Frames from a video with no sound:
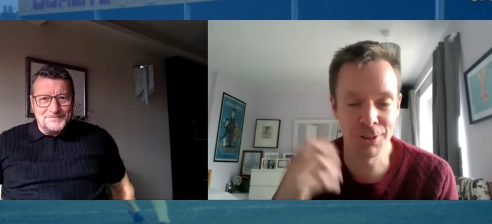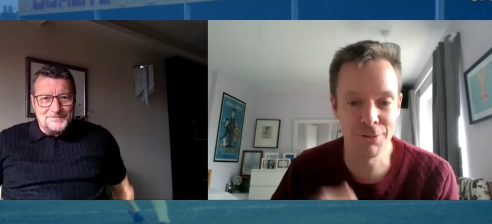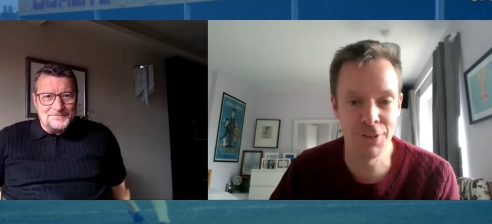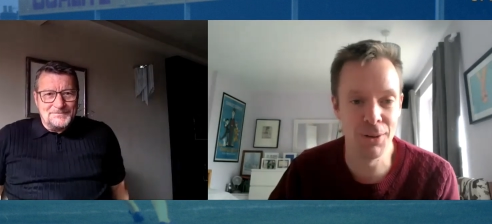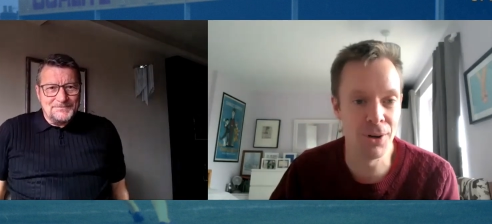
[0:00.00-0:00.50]
Speaker 1: to
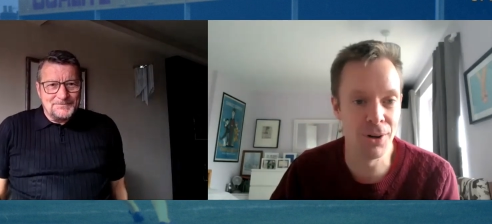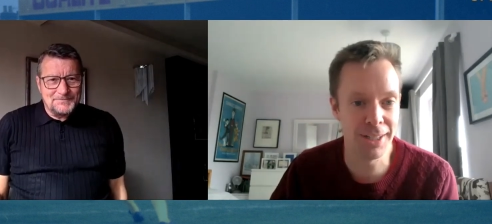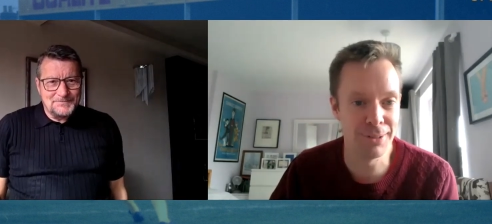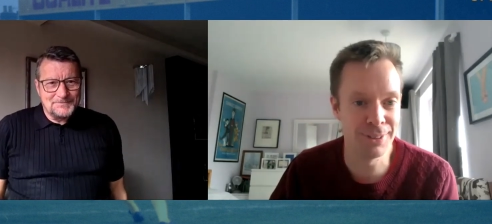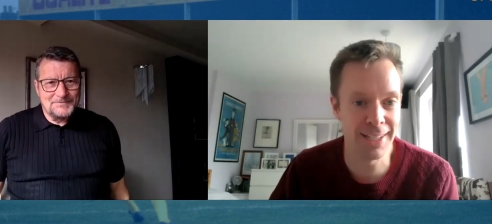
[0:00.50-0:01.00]
Phil Walker.
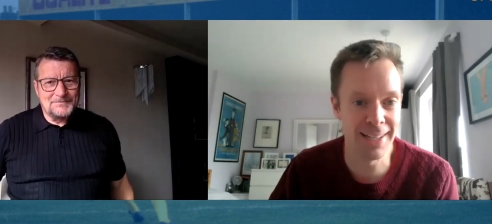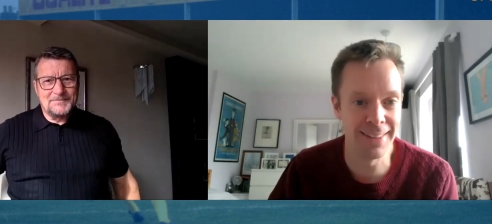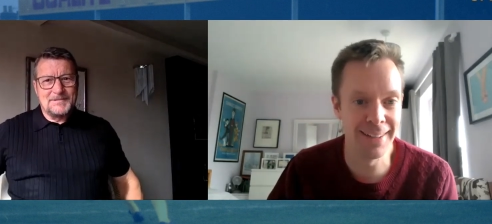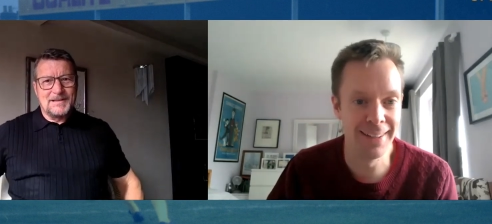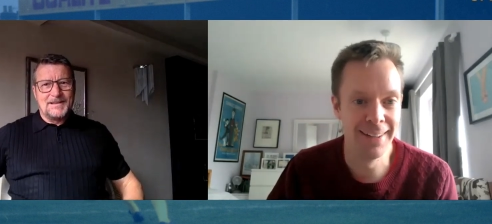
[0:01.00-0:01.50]
He was saying
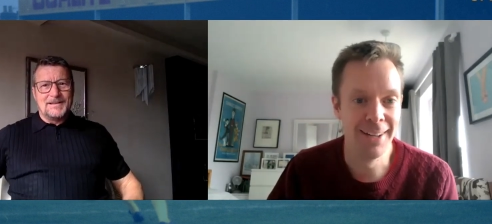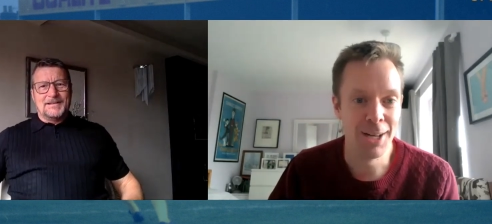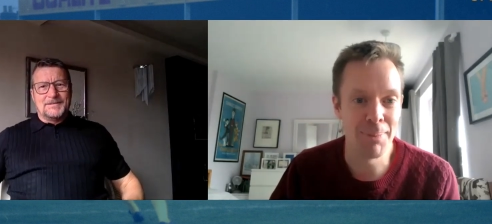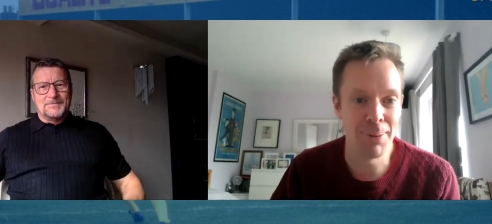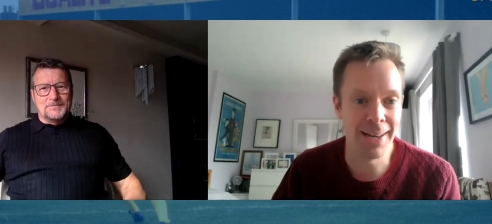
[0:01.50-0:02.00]
that
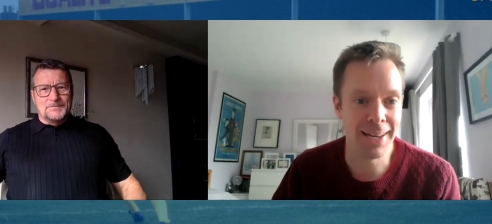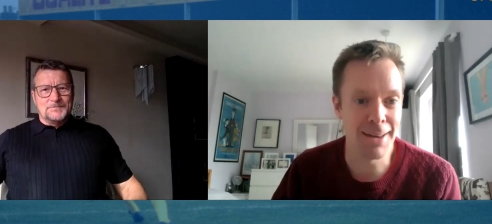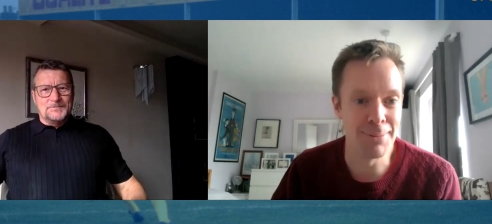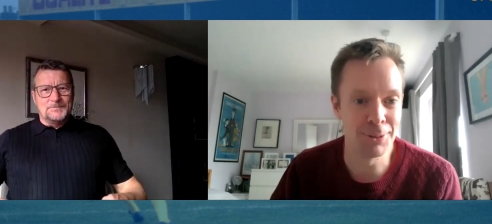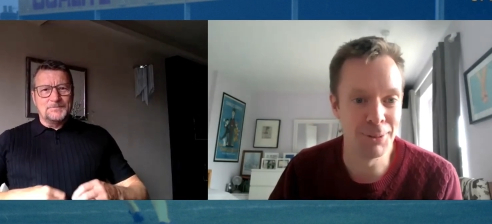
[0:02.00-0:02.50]
a player
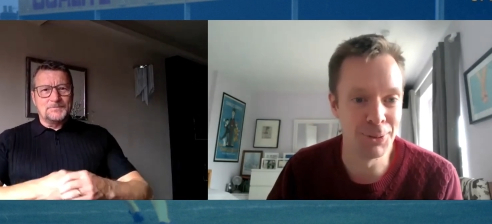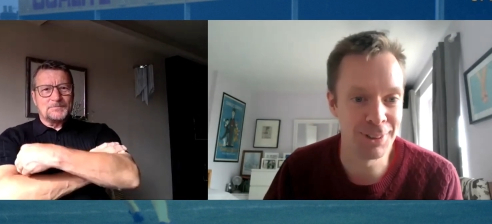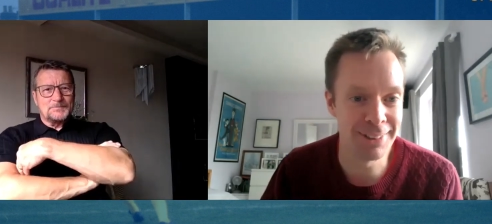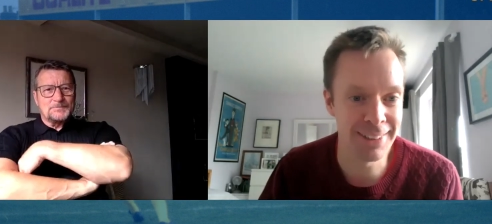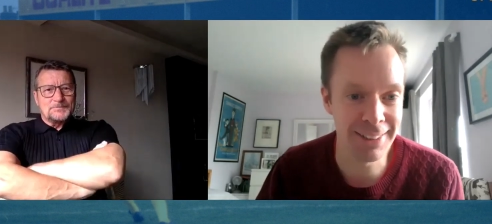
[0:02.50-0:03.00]
came up to him once
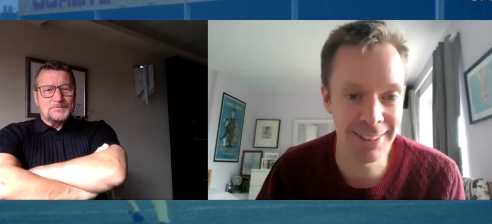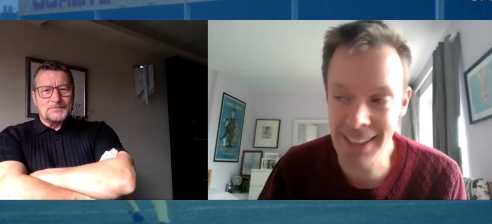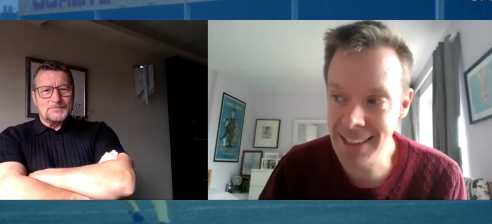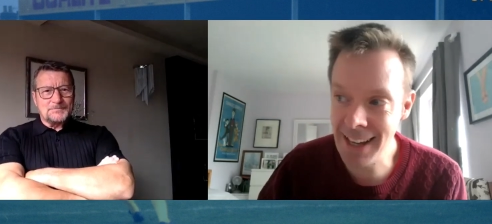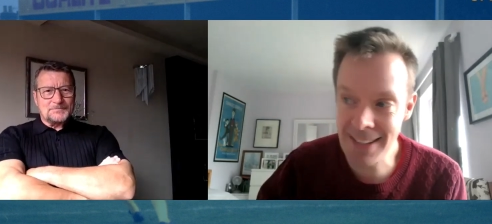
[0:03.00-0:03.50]
and said, "You
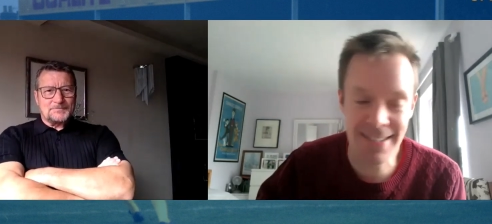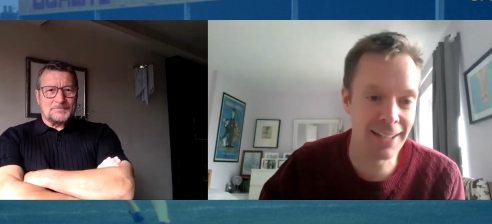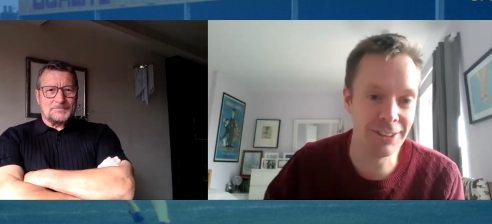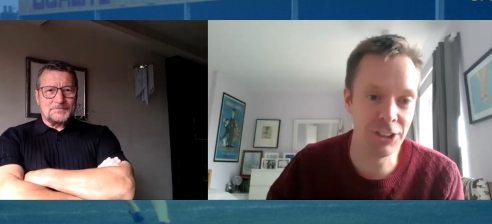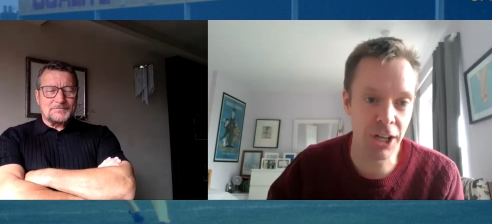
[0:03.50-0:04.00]
see that
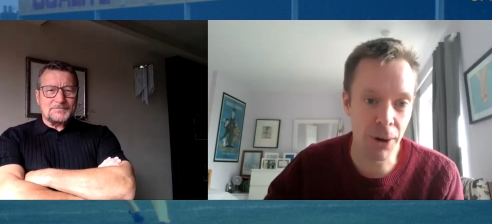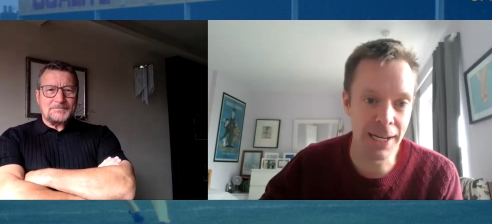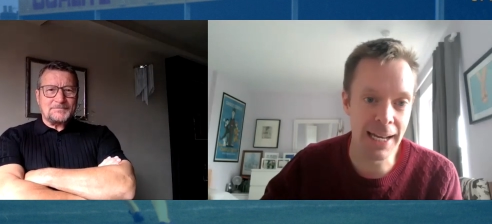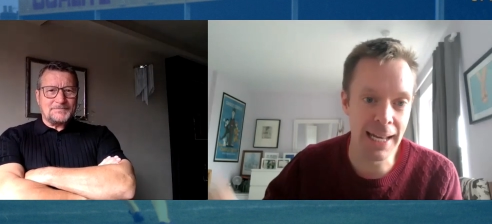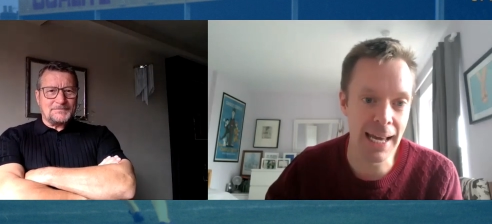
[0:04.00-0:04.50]
stand? You're going
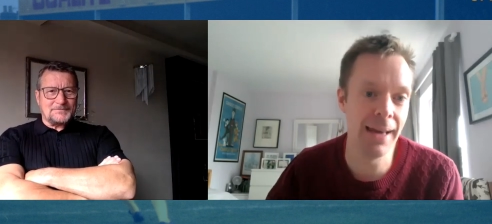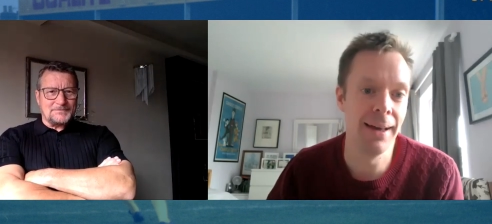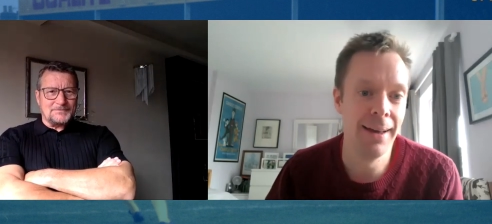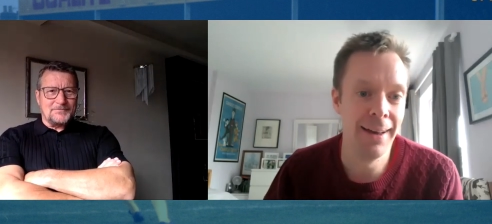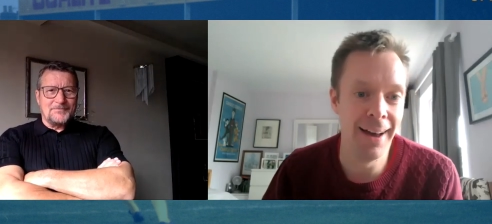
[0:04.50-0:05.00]
in it."
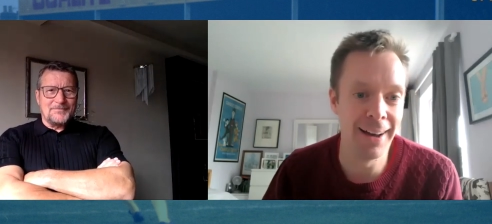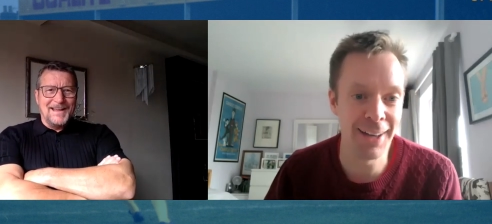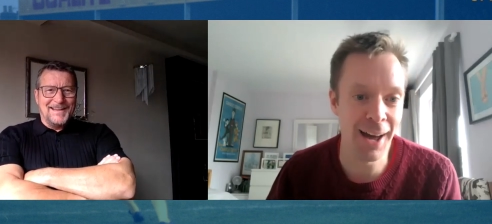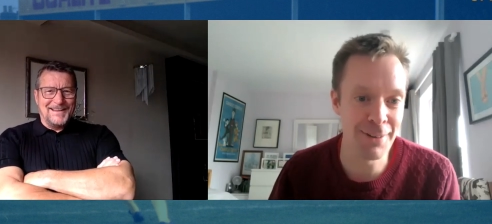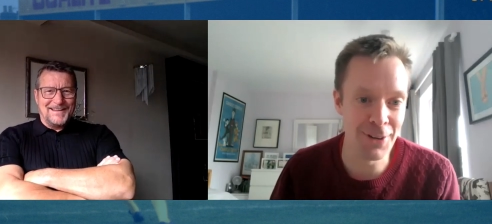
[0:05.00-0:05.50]
And
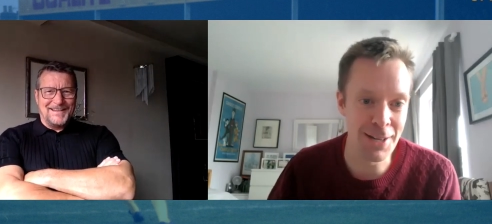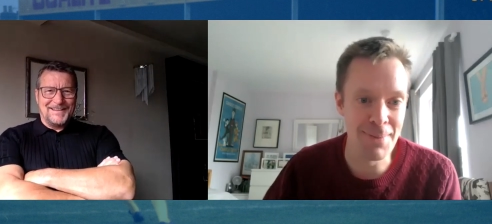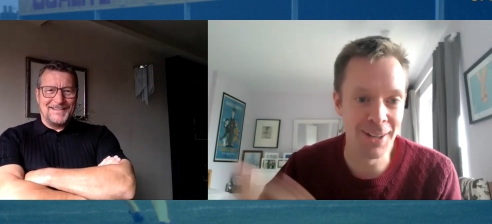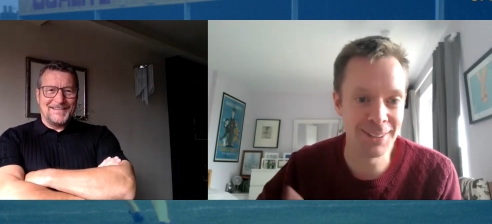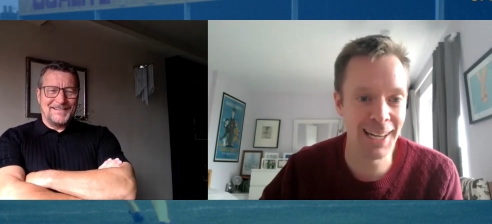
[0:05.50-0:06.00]
kind of Ernie
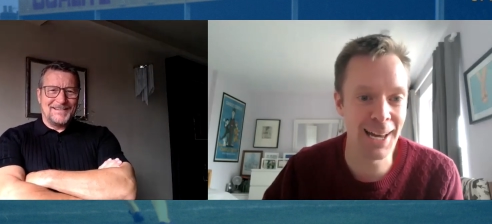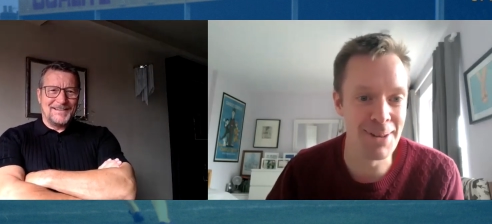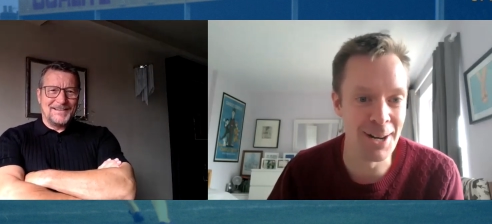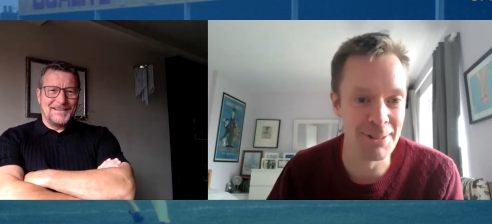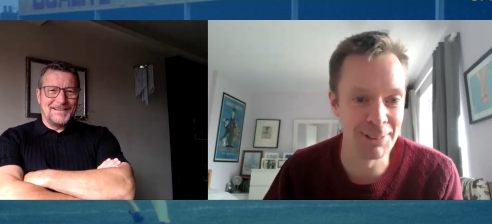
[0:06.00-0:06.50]
Moss came
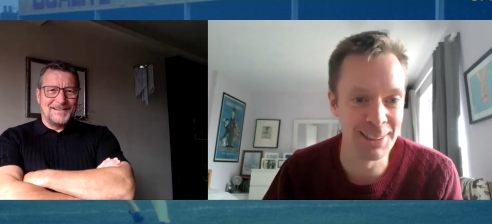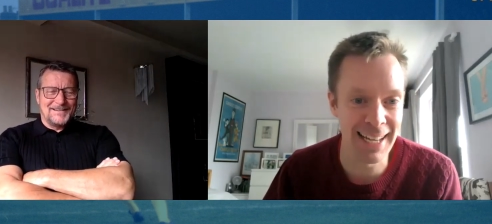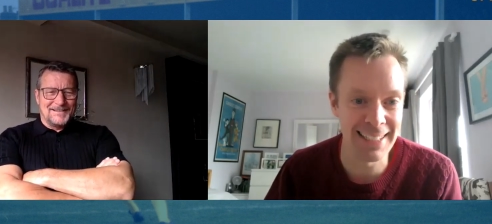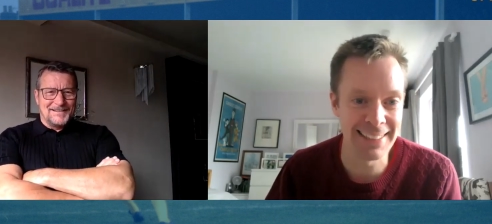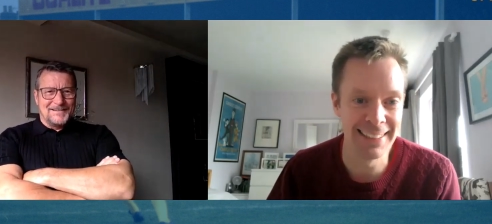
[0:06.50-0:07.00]
over and
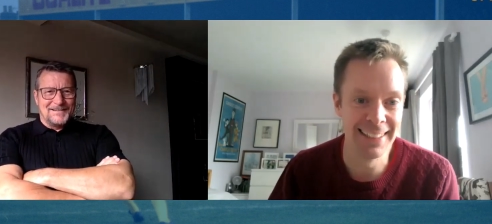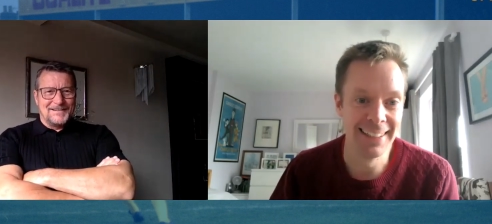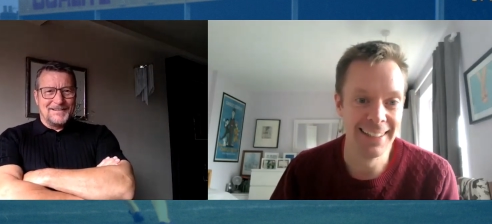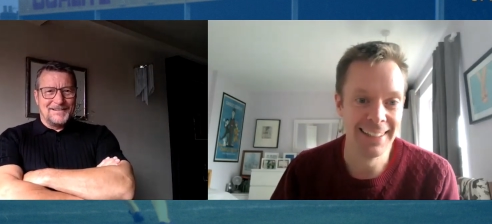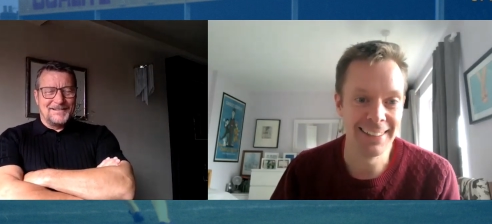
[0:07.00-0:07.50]
said,
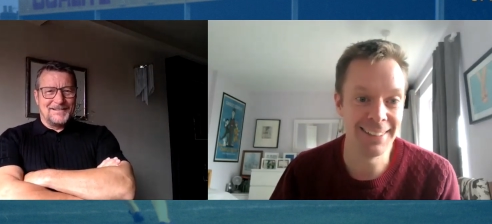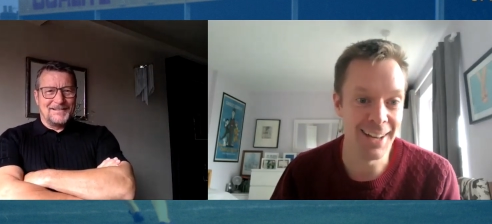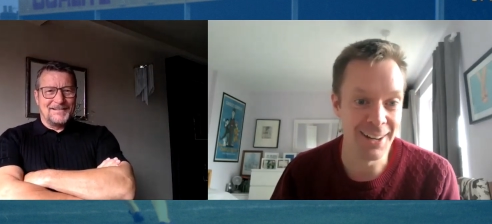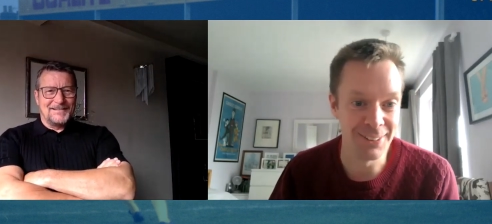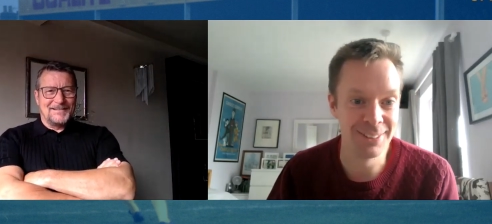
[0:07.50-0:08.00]
"You
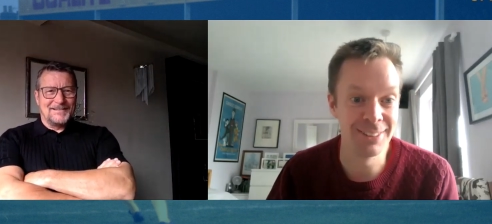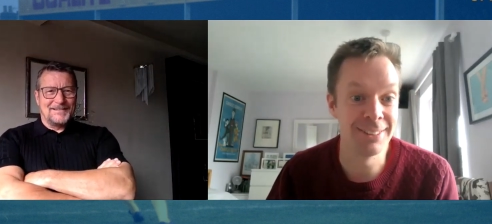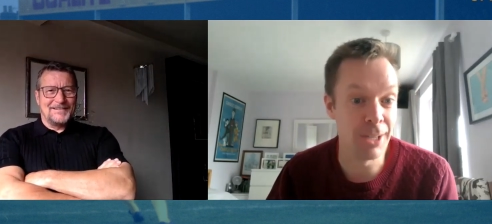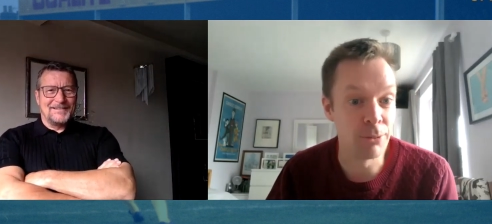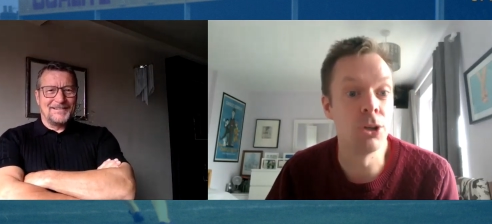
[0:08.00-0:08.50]
know,
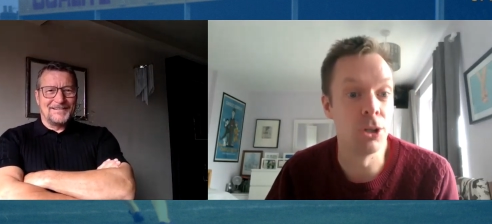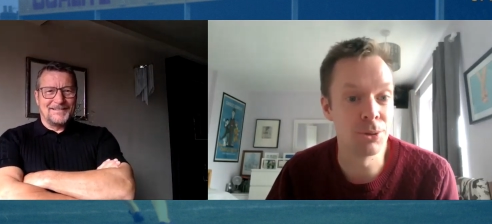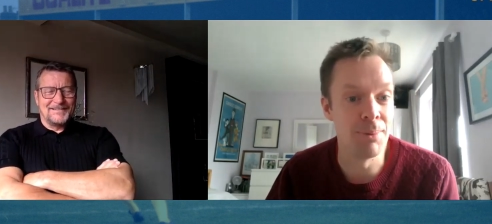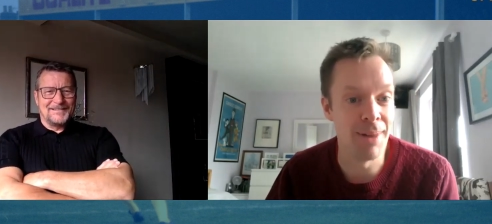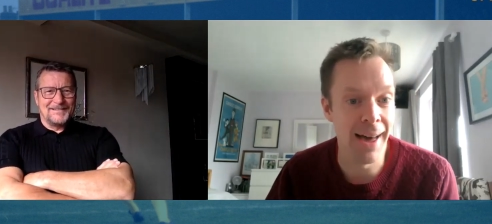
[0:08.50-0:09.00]
don't talk to
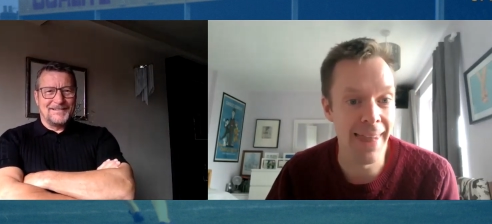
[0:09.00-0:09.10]
him like